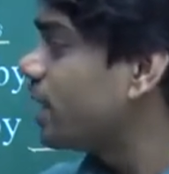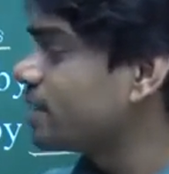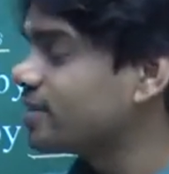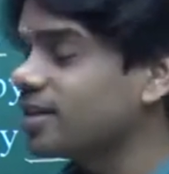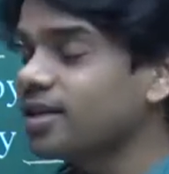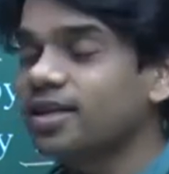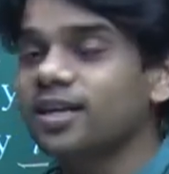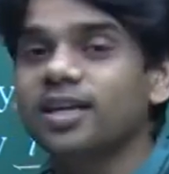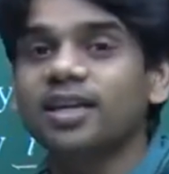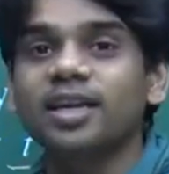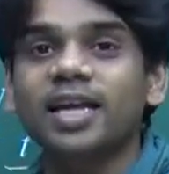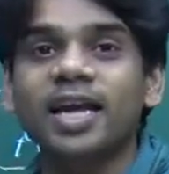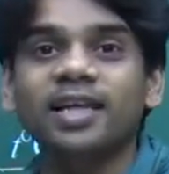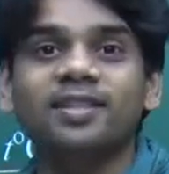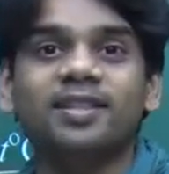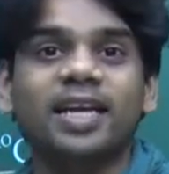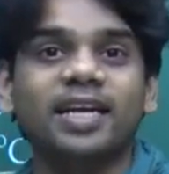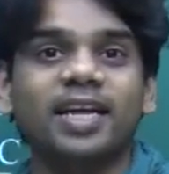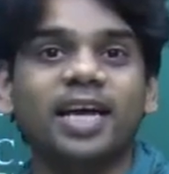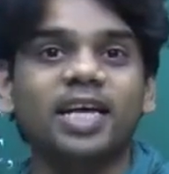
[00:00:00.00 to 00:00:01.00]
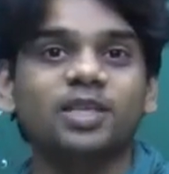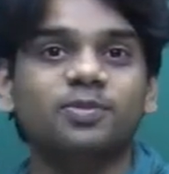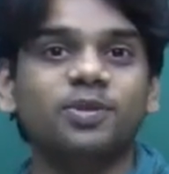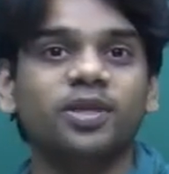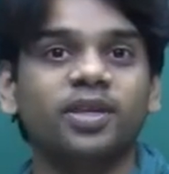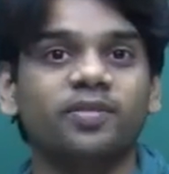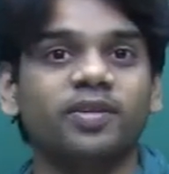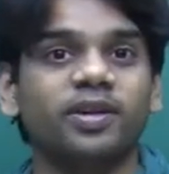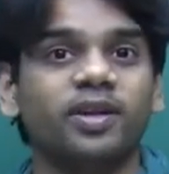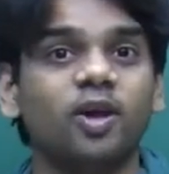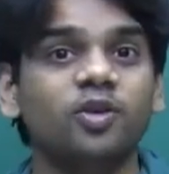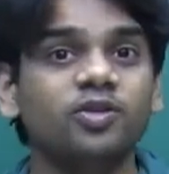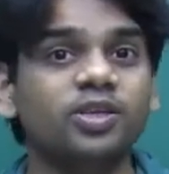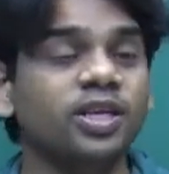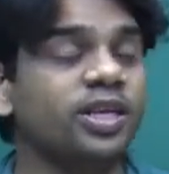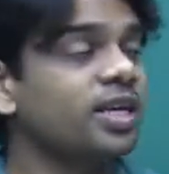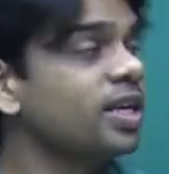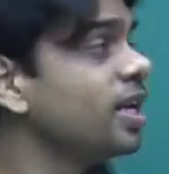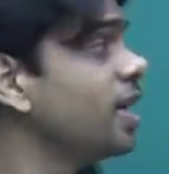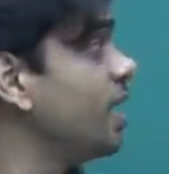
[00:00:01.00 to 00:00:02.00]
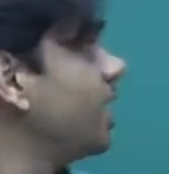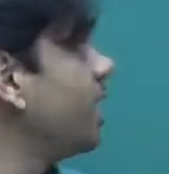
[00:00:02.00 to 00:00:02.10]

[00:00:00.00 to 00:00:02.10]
that is the length that has been given. Now see,